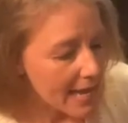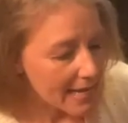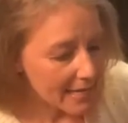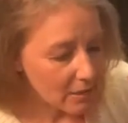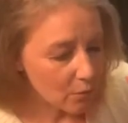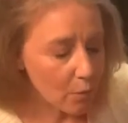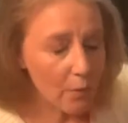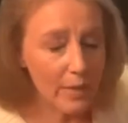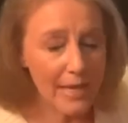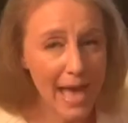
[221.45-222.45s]
what
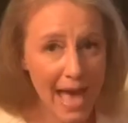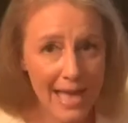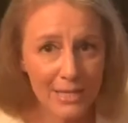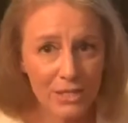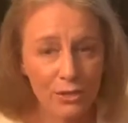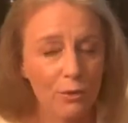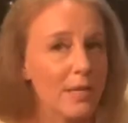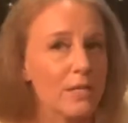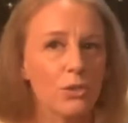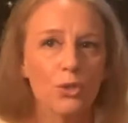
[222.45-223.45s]
we can do
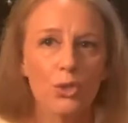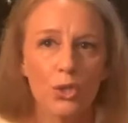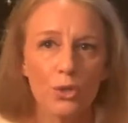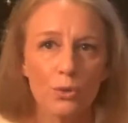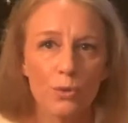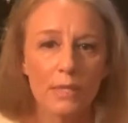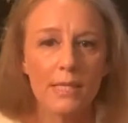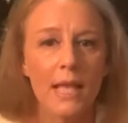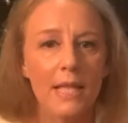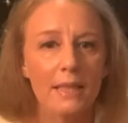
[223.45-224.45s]
is choose
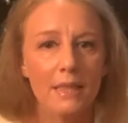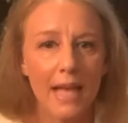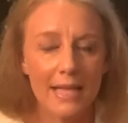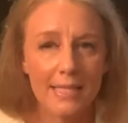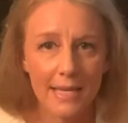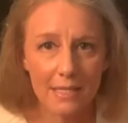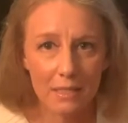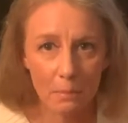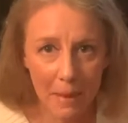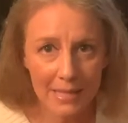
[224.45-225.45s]
less
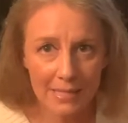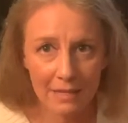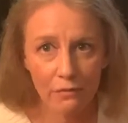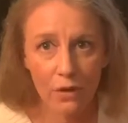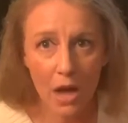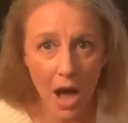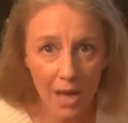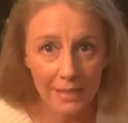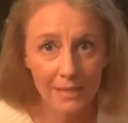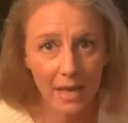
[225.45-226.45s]
expensive
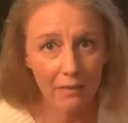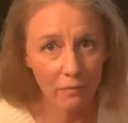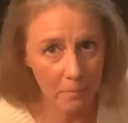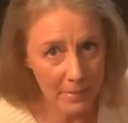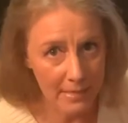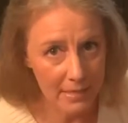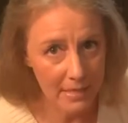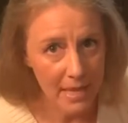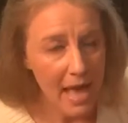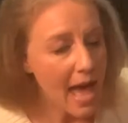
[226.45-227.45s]
cuts of meat.
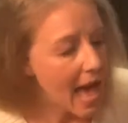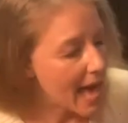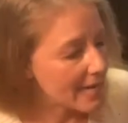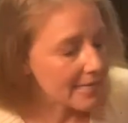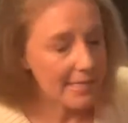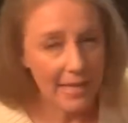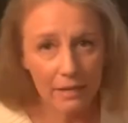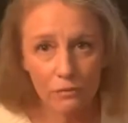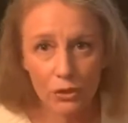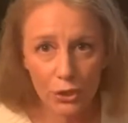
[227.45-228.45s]
And instead
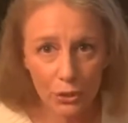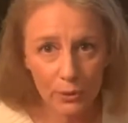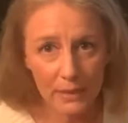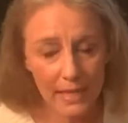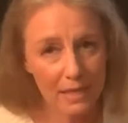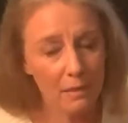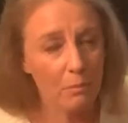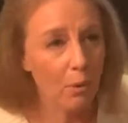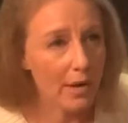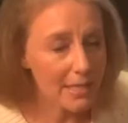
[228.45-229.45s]
of choosing the
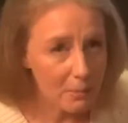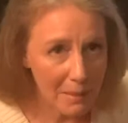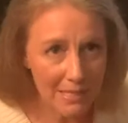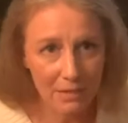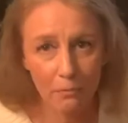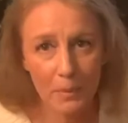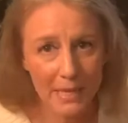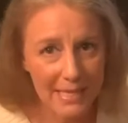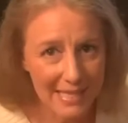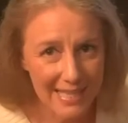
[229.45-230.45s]
more expensive
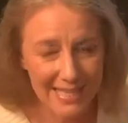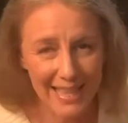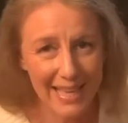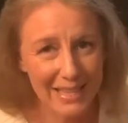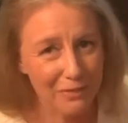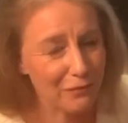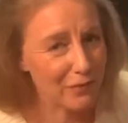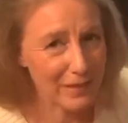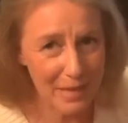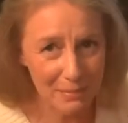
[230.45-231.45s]
pieces like the
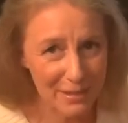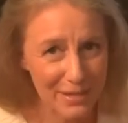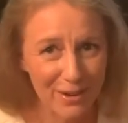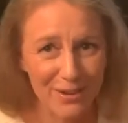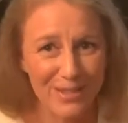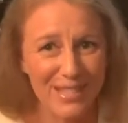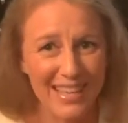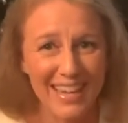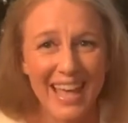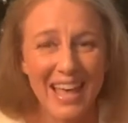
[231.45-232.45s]
filet mignons
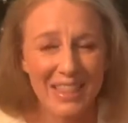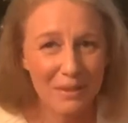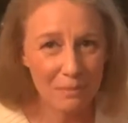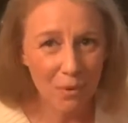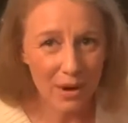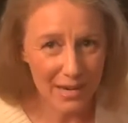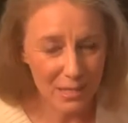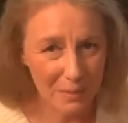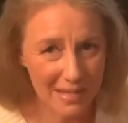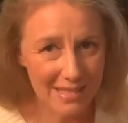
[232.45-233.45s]
and the more
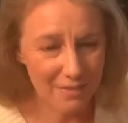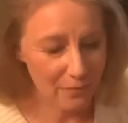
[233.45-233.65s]
expensive